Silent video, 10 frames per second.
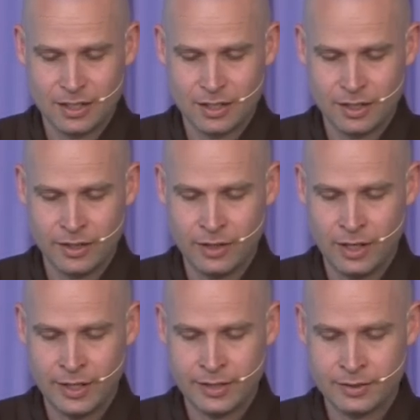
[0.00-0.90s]
in the
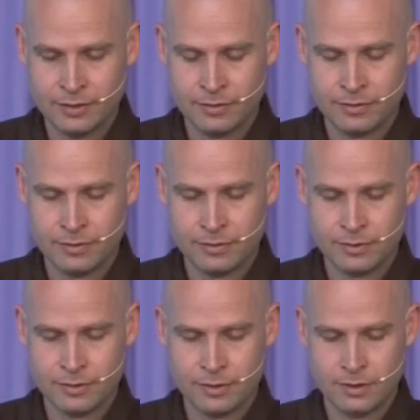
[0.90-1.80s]
light of
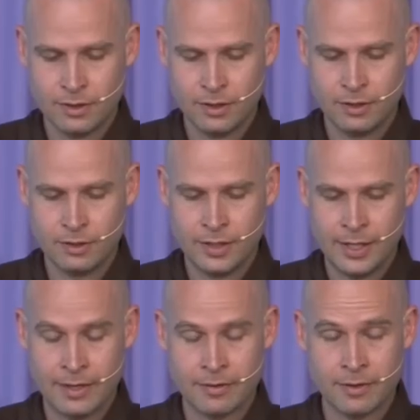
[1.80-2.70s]
the
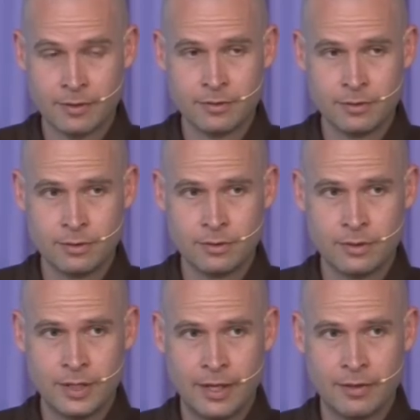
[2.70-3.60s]
ancestors,
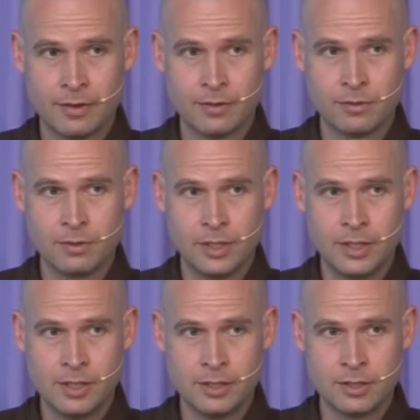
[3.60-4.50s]
the ancestral
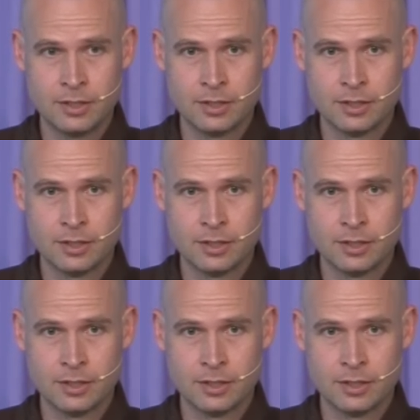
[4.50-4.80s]
lineage,